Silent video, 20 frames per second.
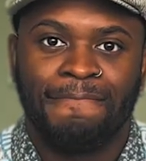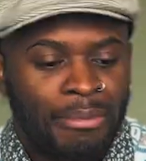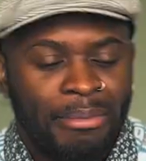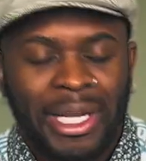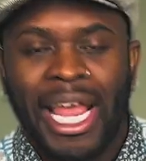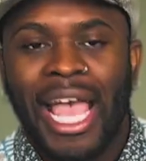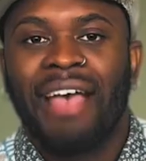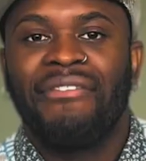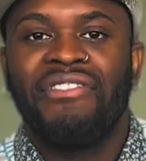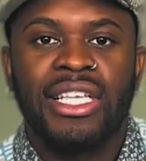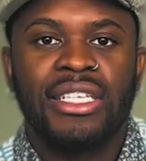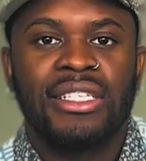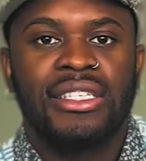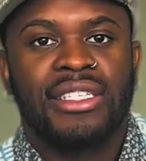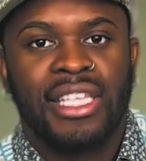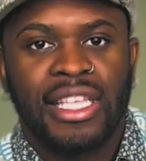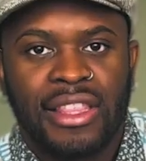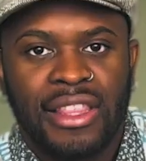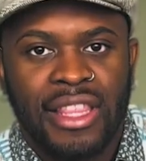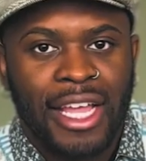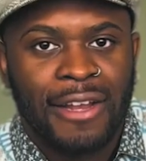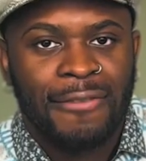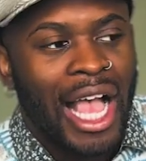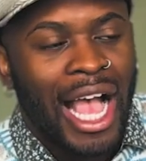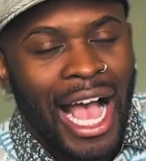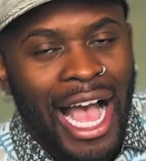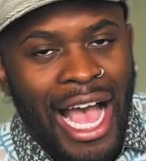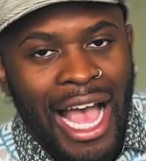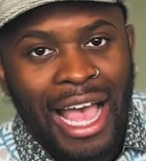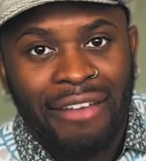But having said that,
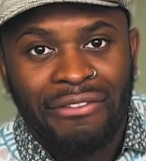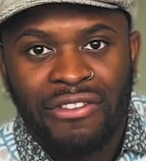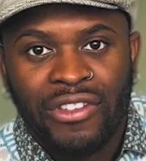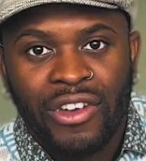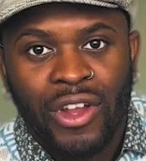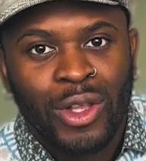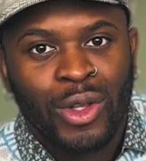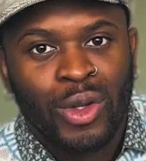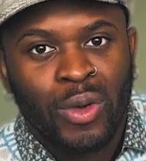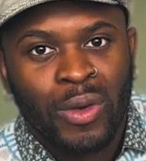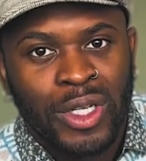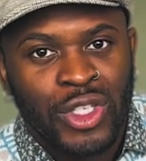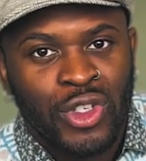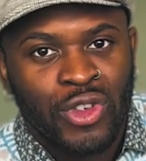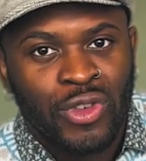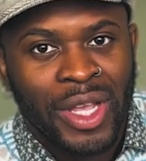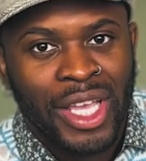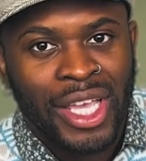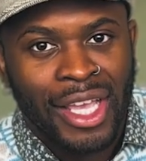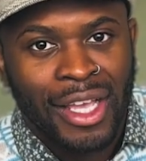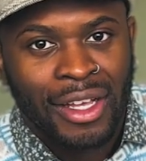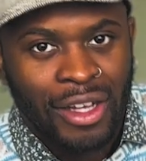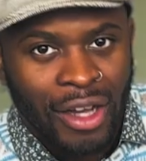I have not quit drinking